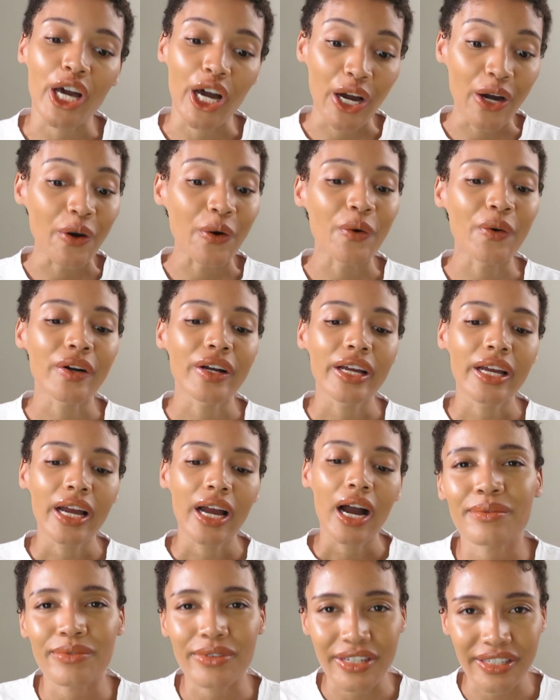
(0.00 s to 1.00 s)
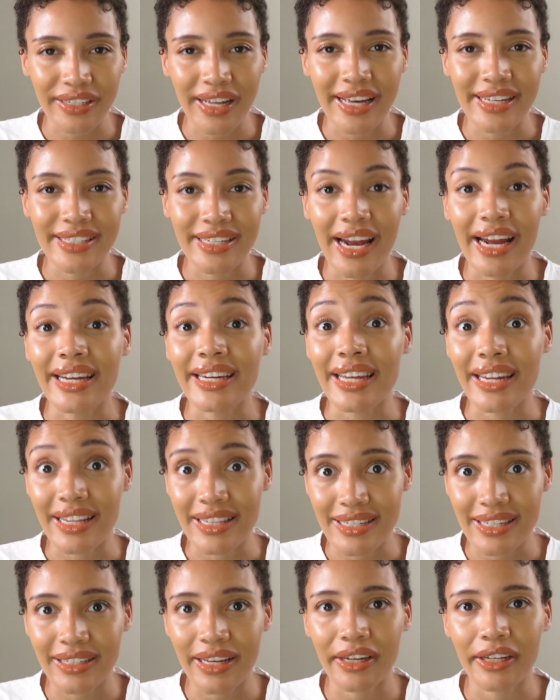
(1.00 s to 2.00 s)
I realized that I
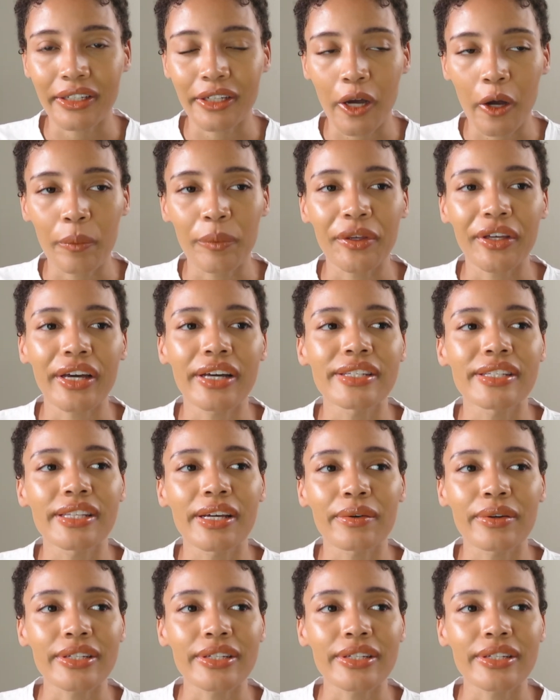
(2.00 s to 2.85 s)
needed to let it go because there